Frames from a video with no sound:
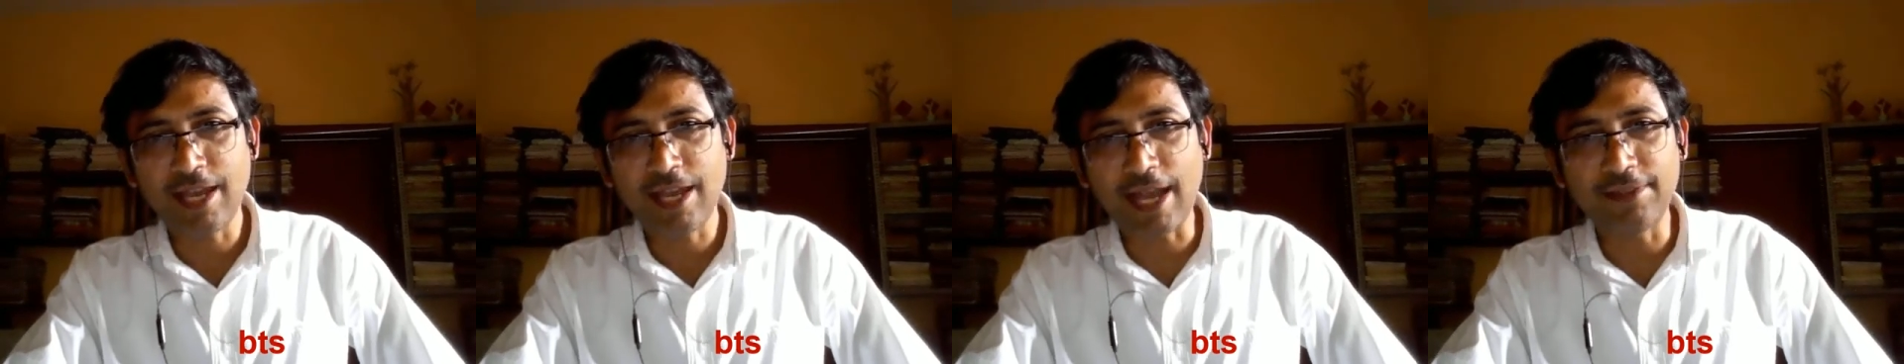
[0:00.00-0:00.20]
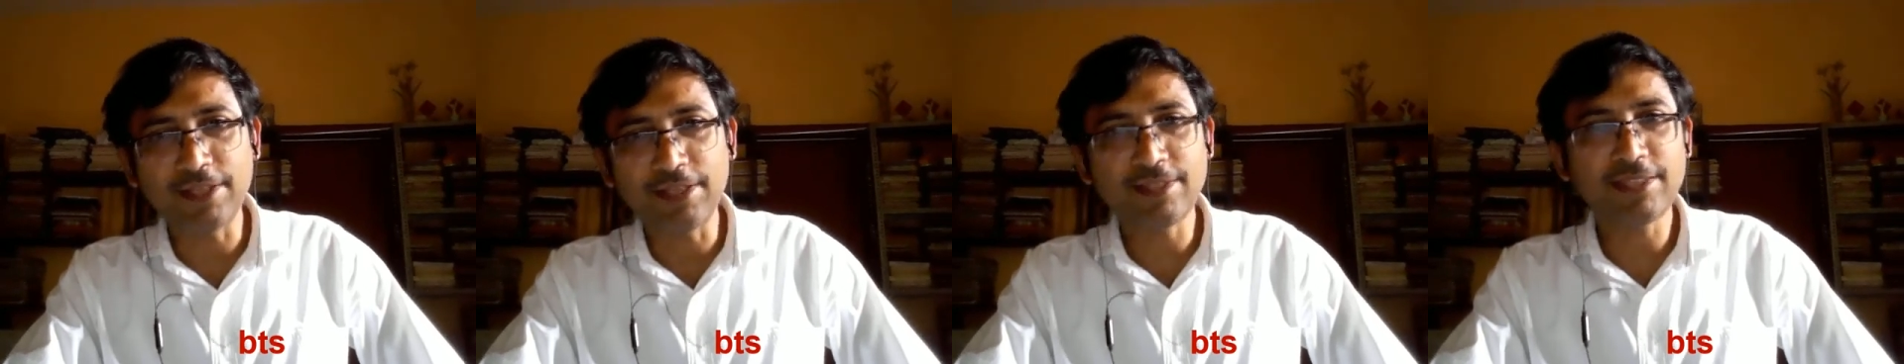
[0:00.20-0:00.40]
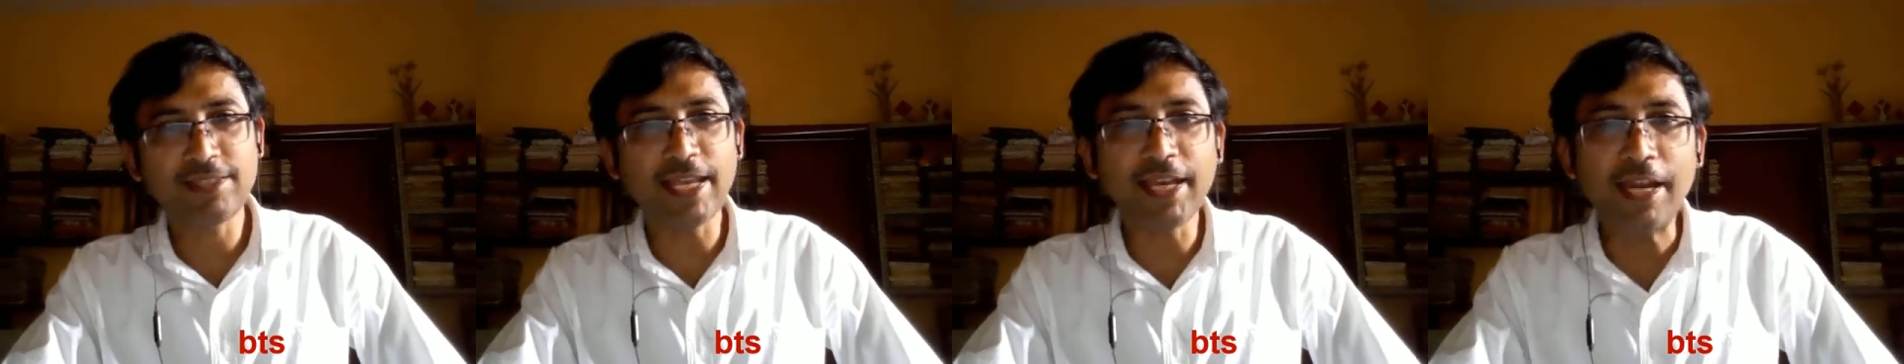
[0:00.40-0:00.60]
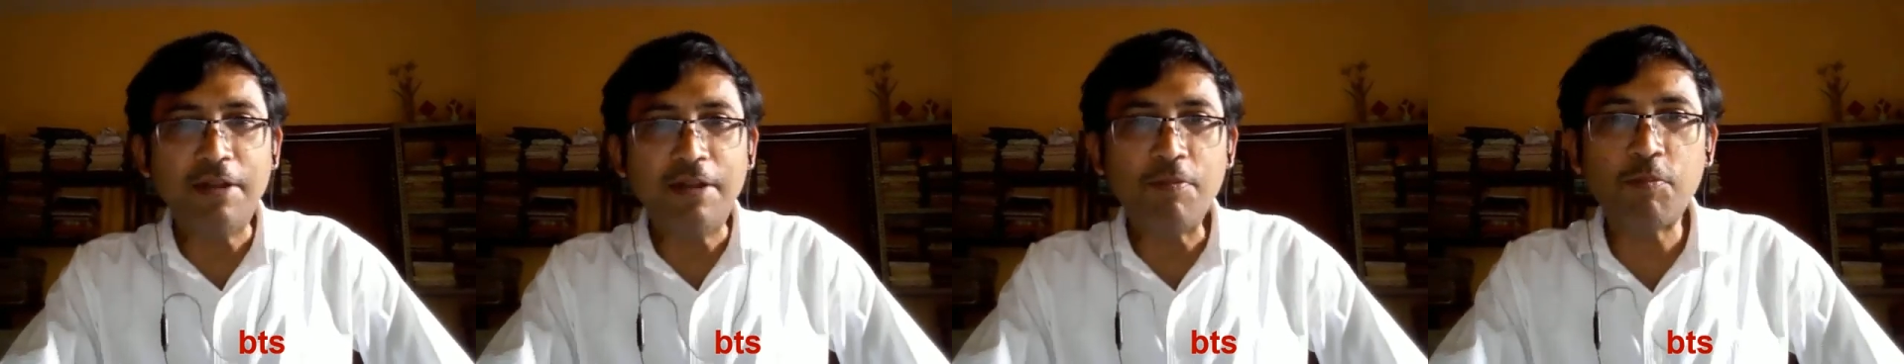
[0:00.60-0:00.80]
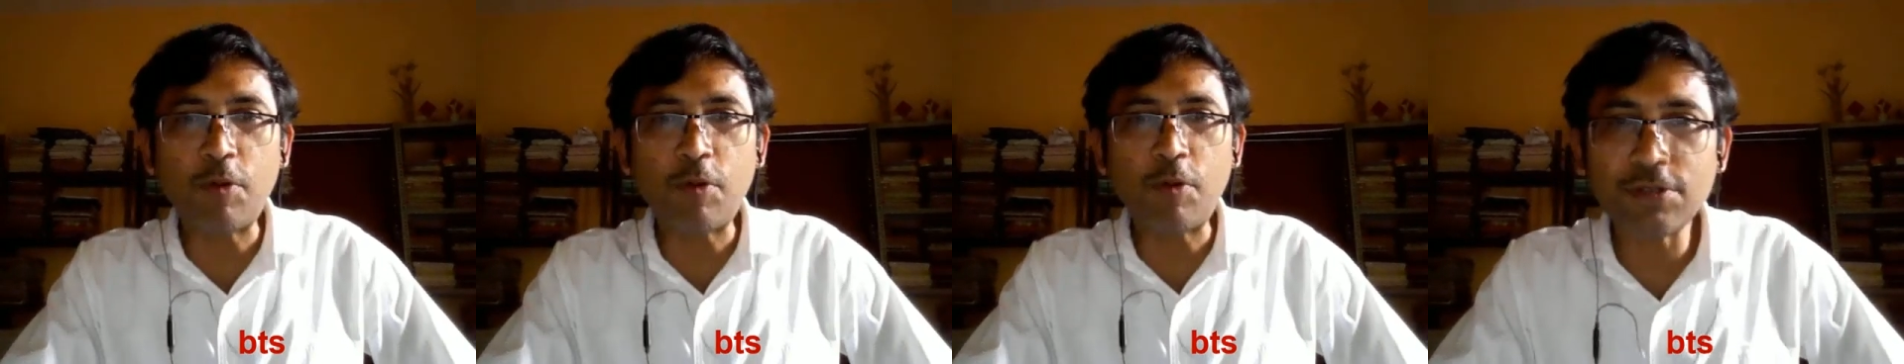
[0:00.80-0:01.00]
And the
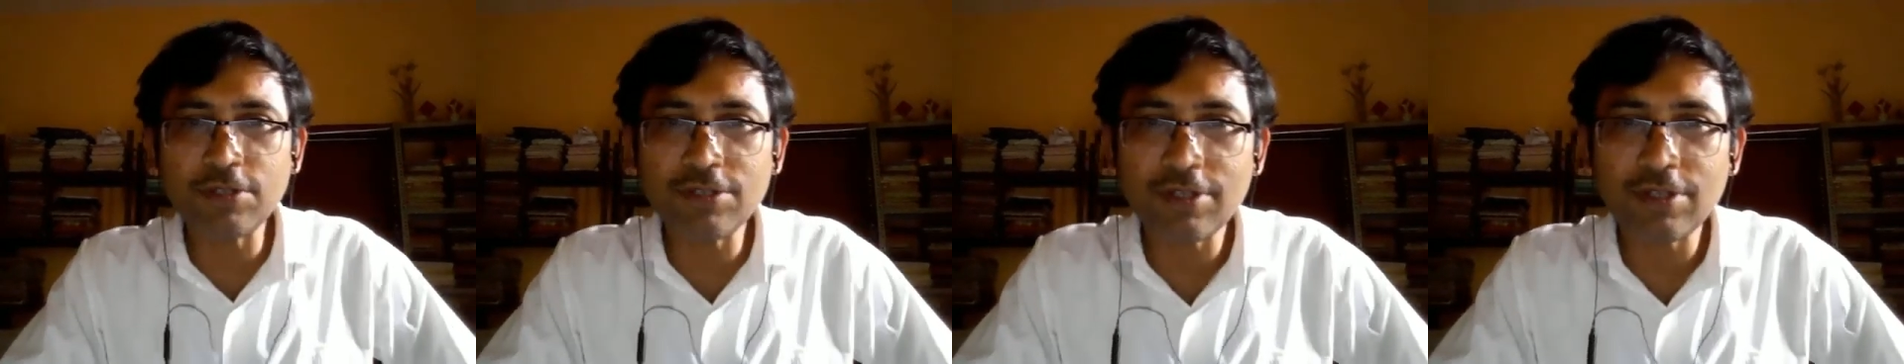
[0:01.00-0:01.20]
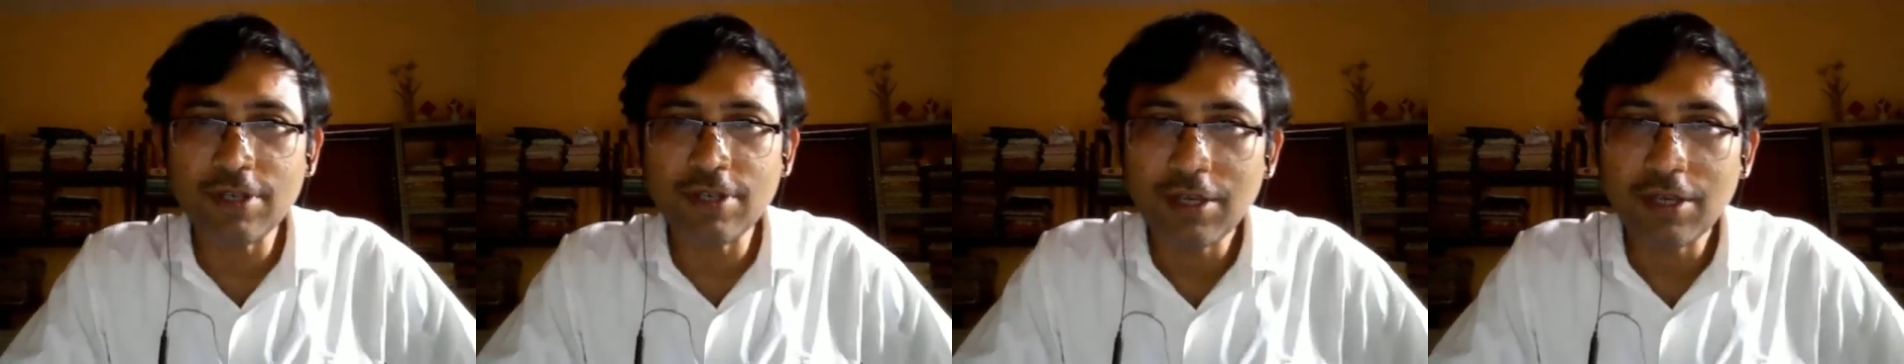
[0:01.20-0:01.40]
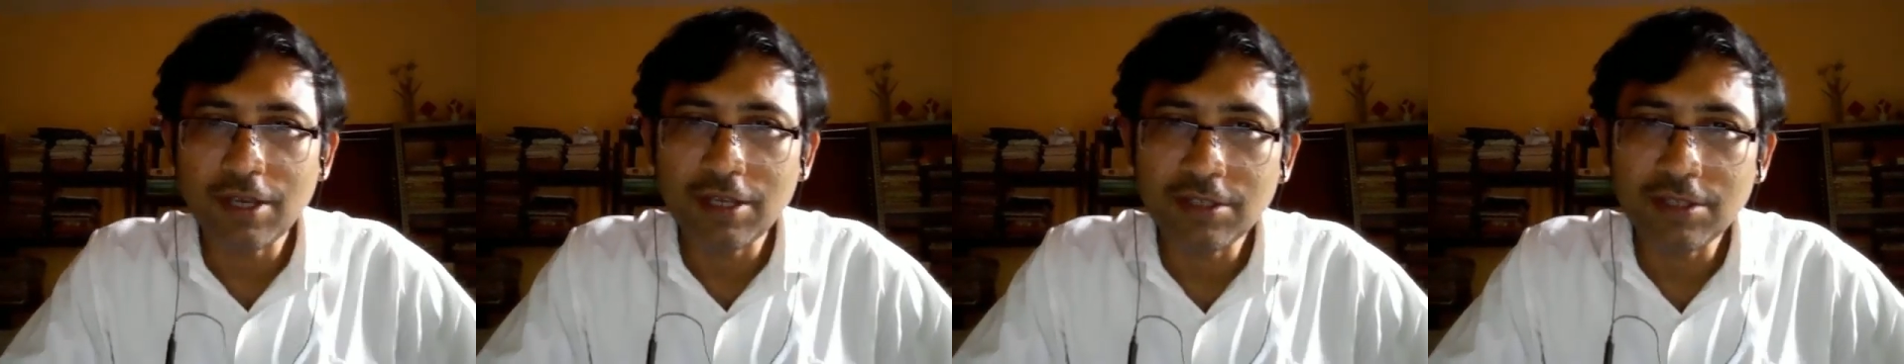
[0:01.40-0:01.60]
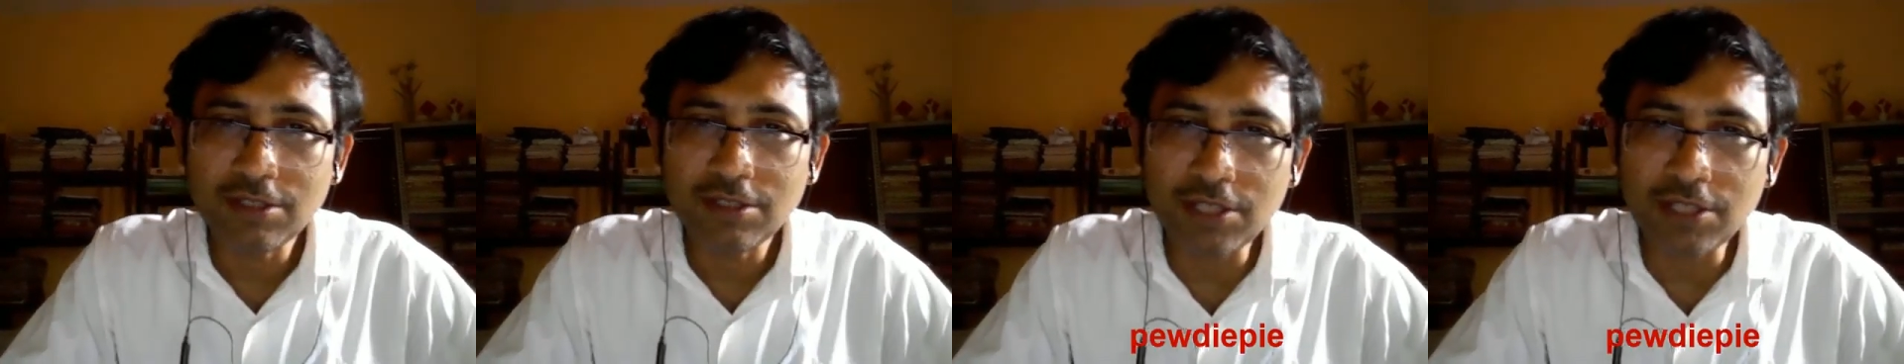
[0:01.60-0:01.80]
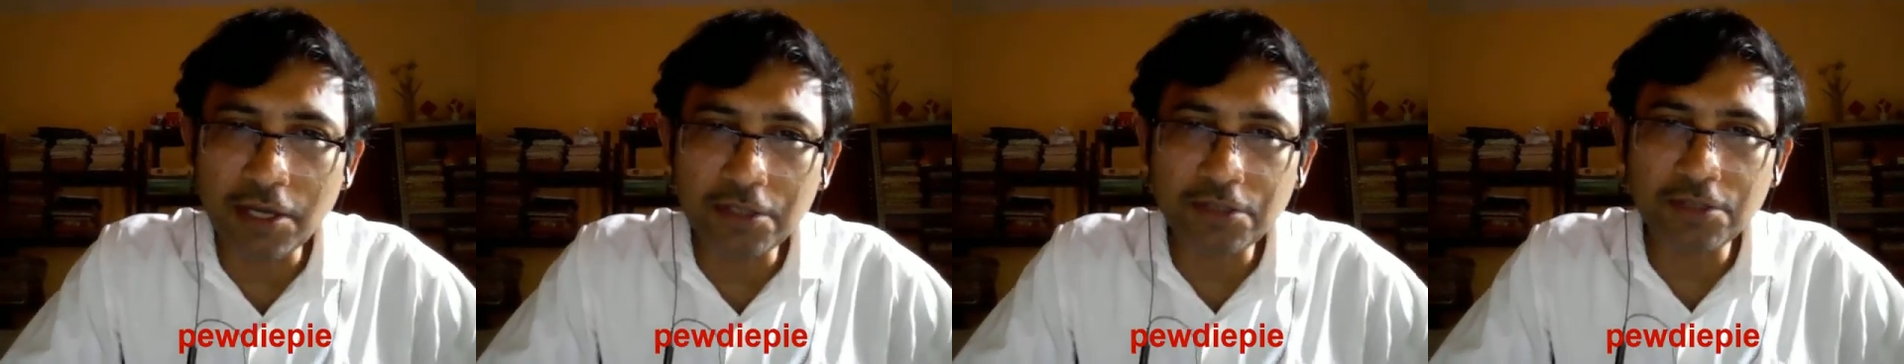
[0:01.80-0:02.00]
second most
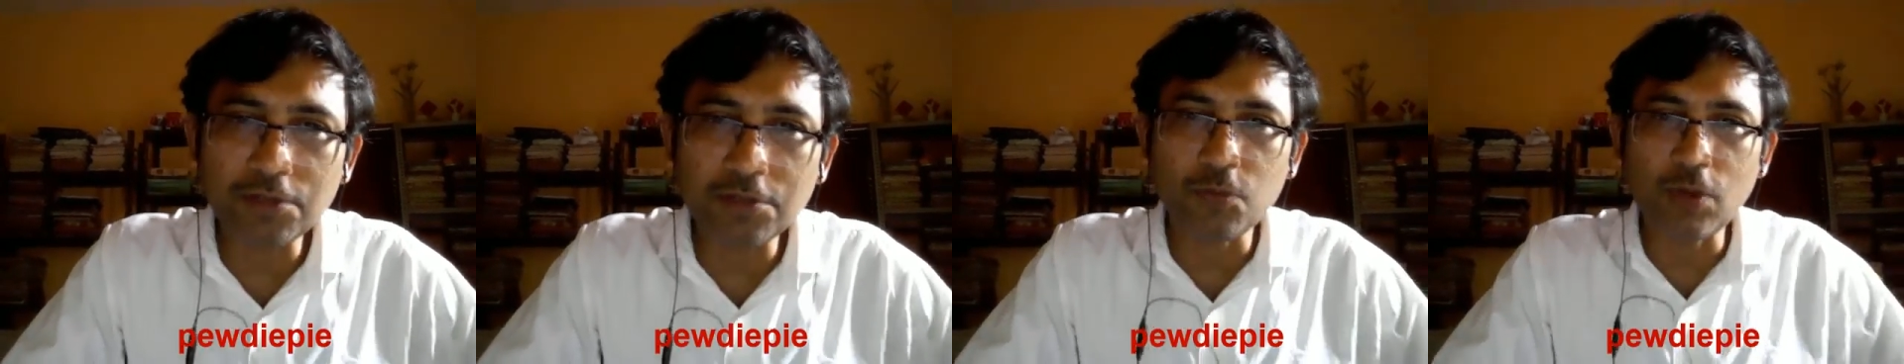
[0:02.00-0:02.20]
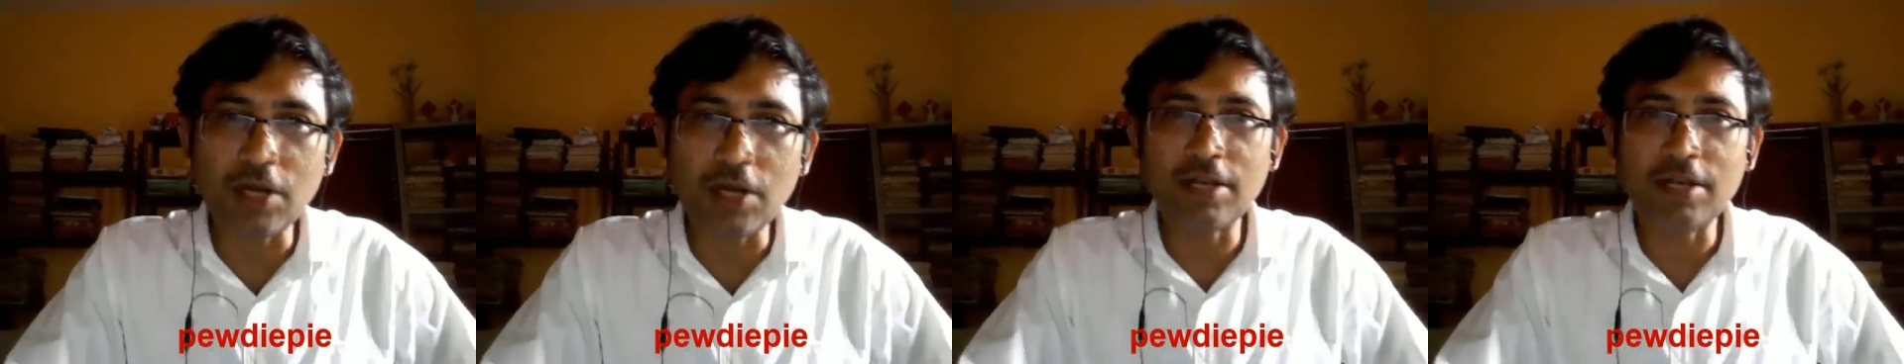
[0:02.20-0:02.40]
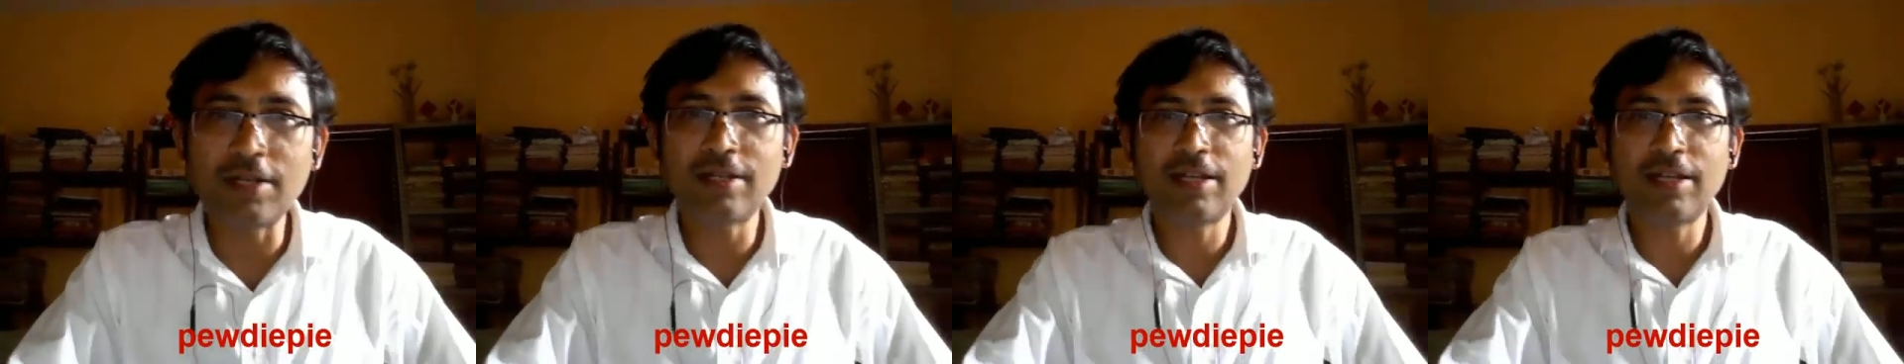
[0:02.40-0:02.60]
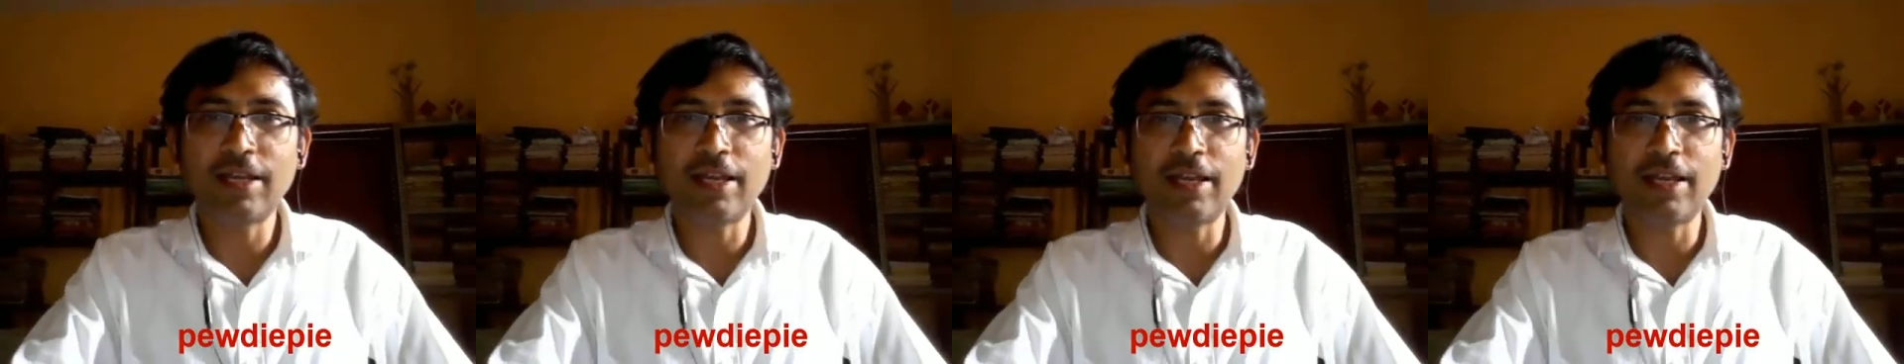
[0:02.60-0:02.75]
searched word